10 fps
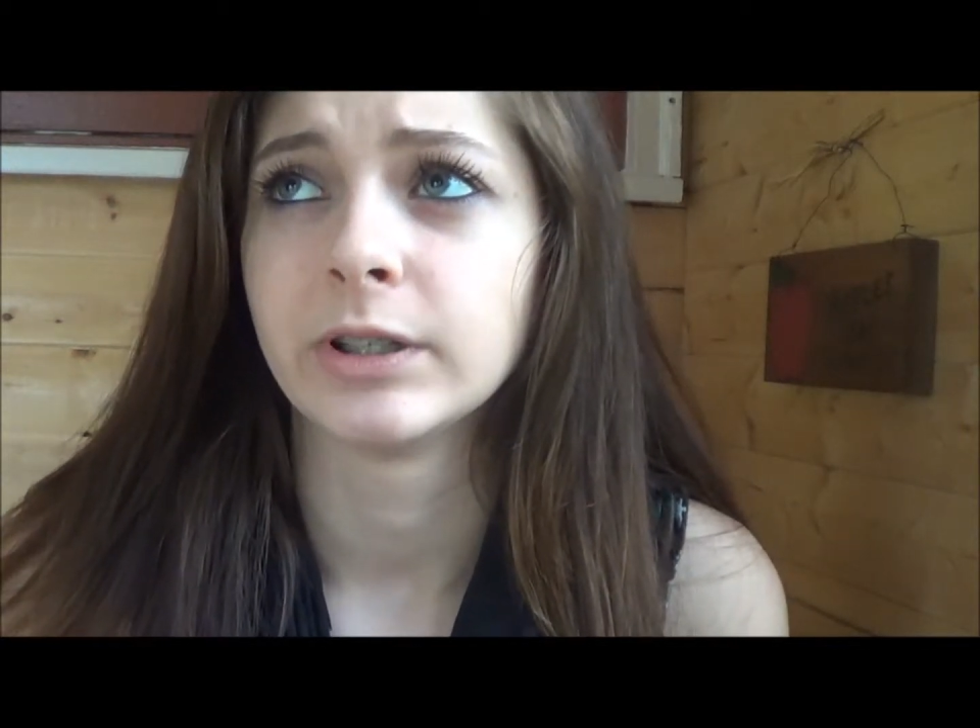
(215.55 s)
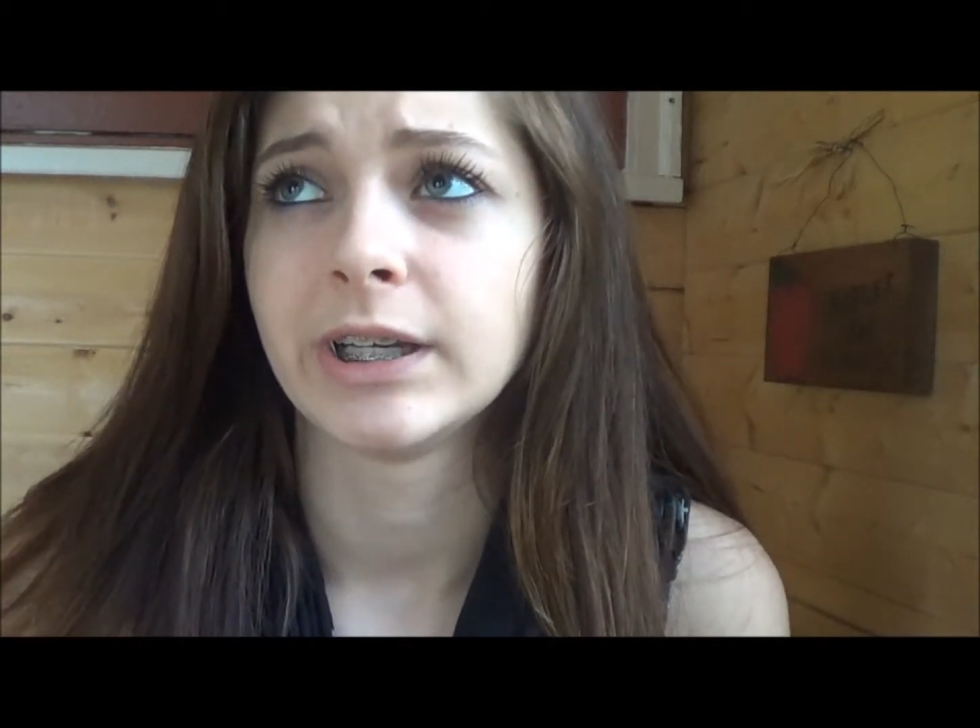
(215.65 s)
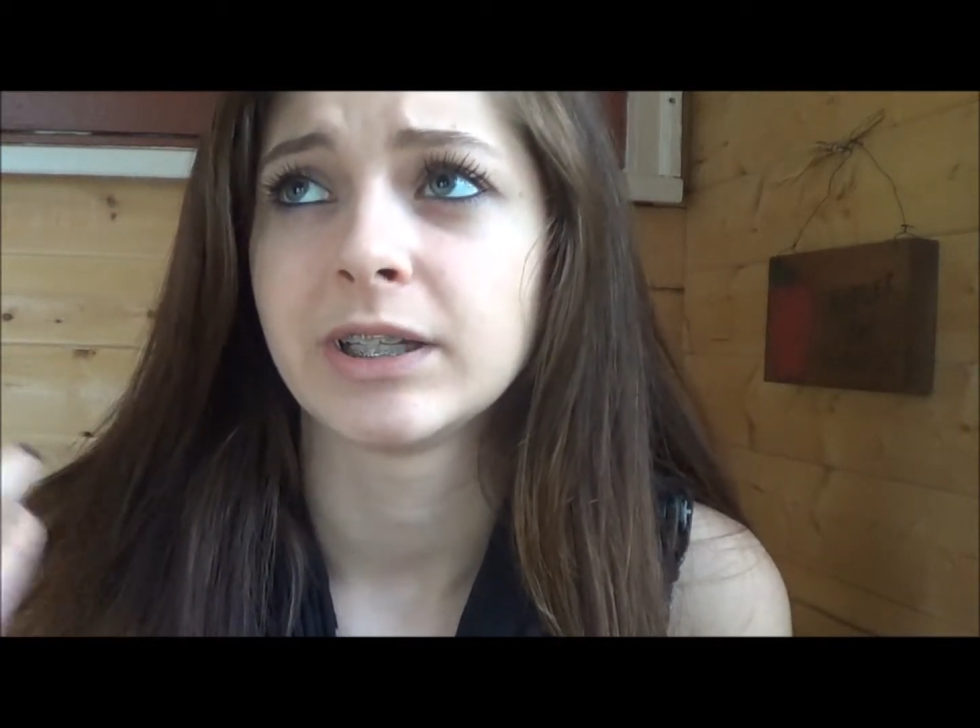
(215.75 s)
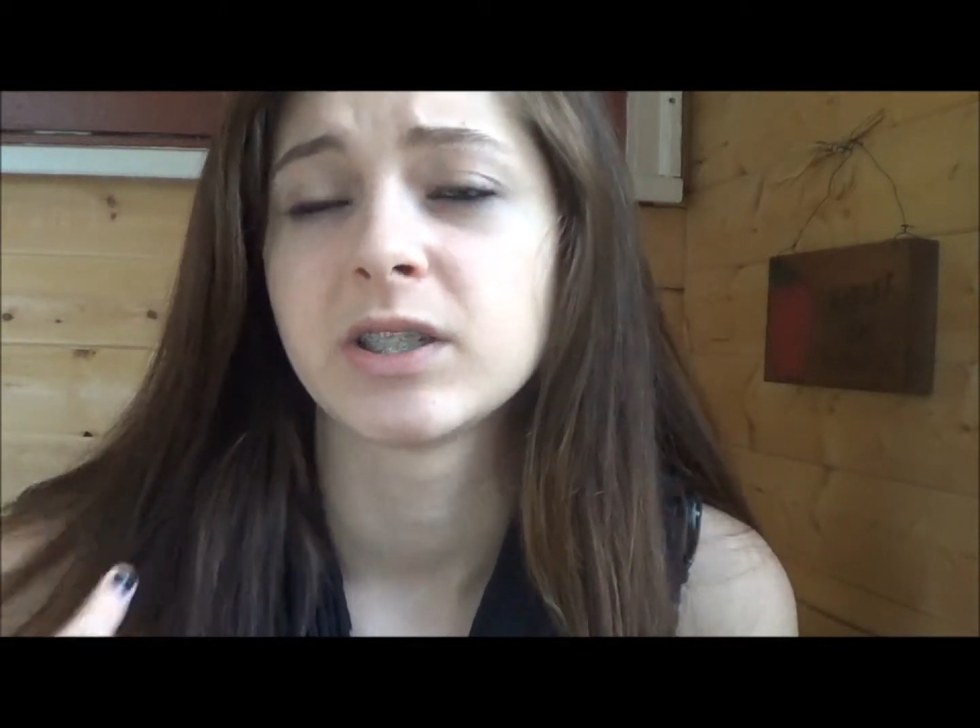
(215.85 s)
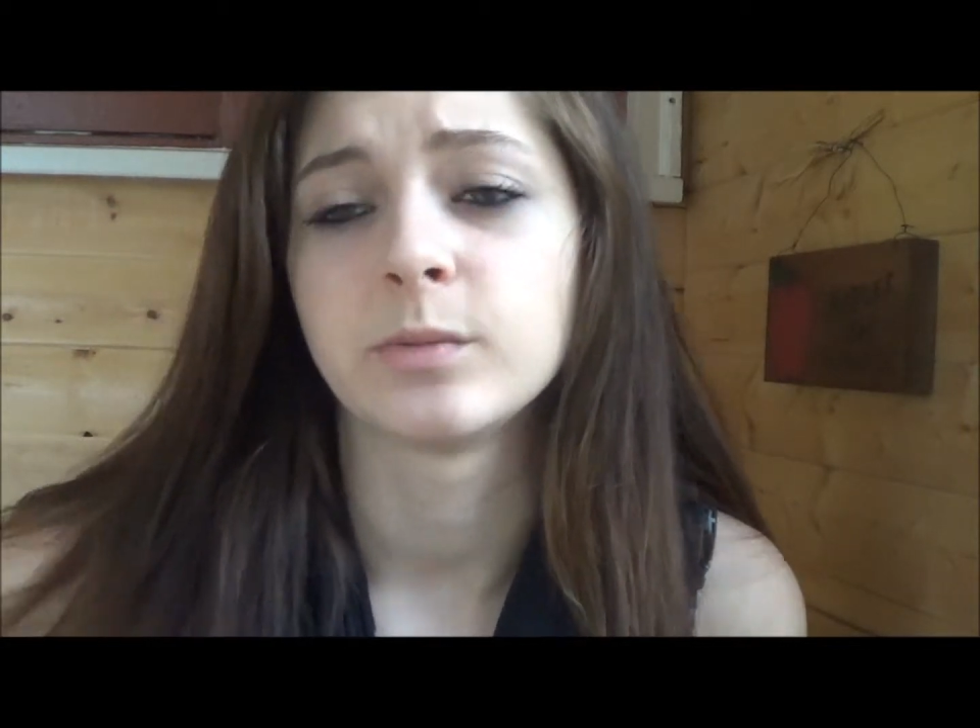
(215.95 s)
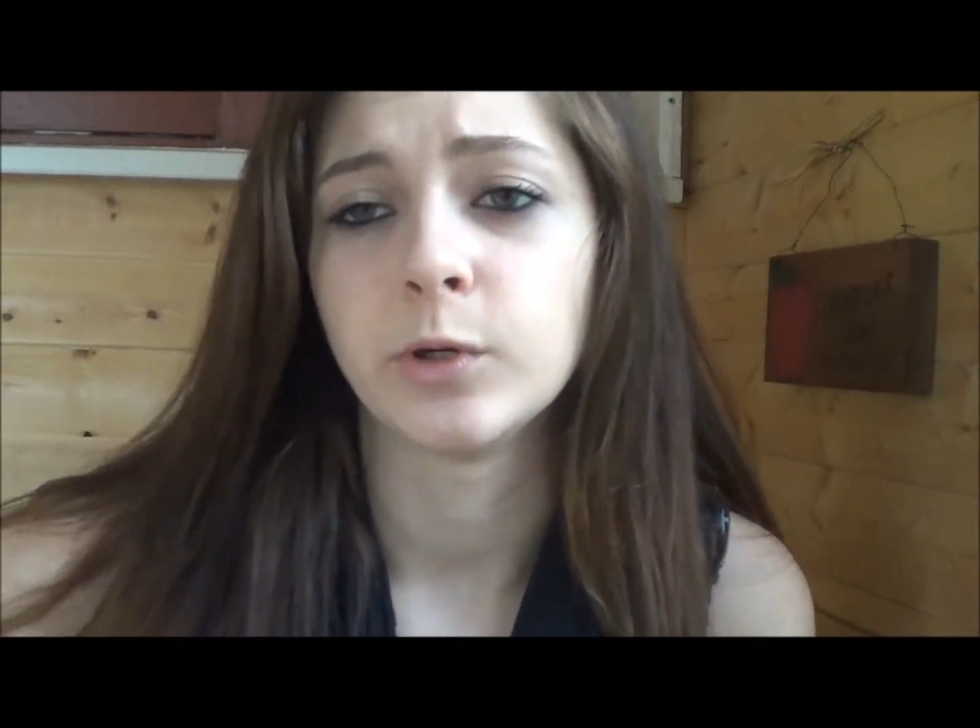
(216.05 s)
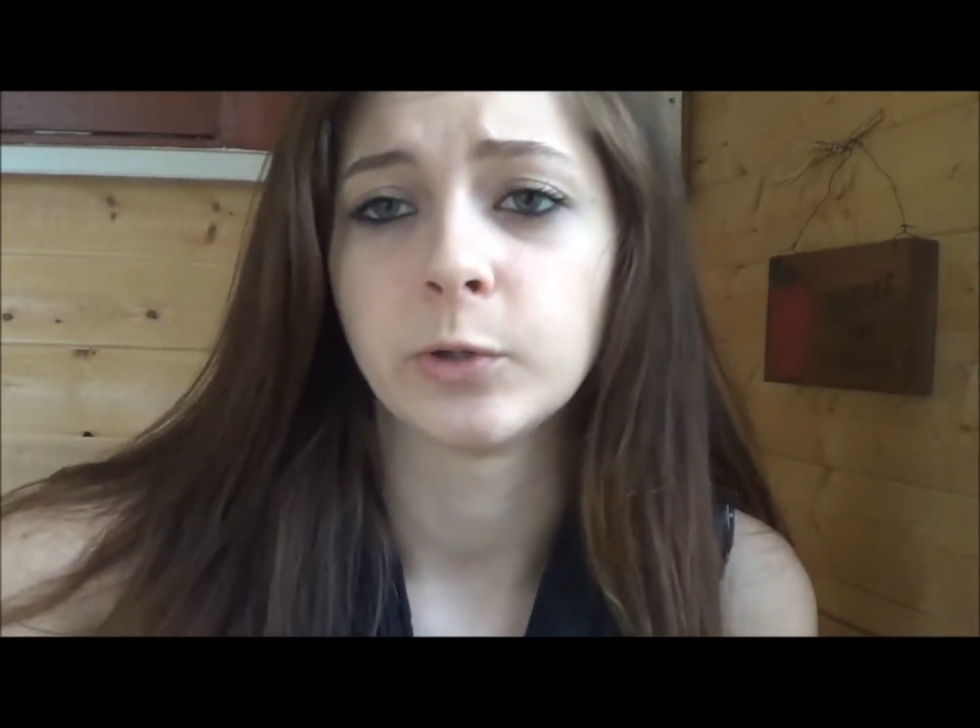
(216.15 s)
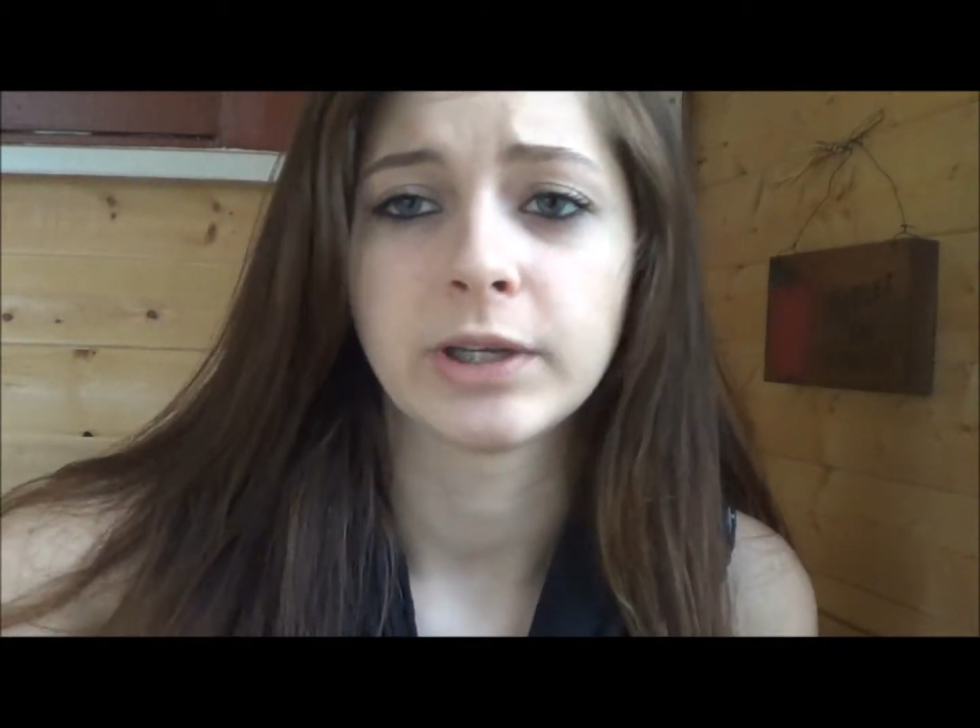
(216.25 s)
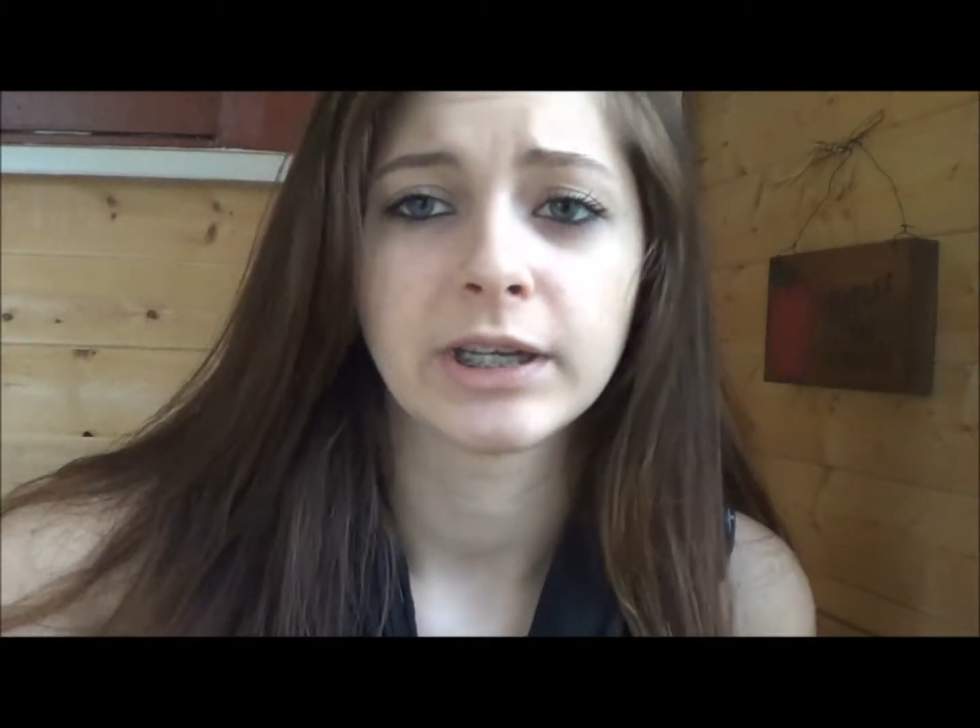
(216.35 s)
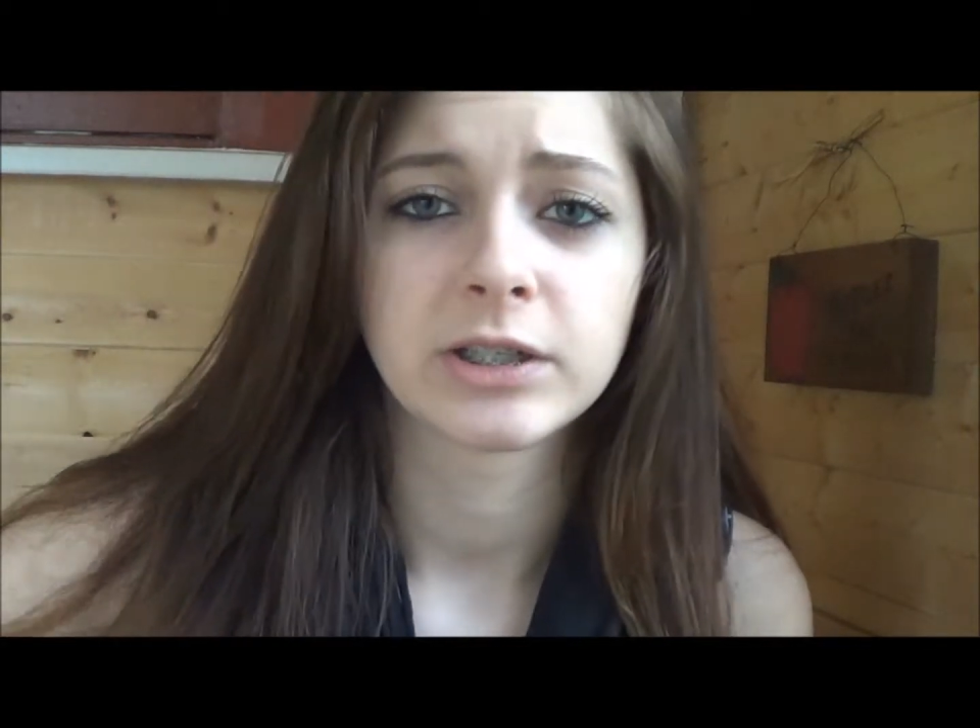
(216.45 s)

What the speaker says: like smoking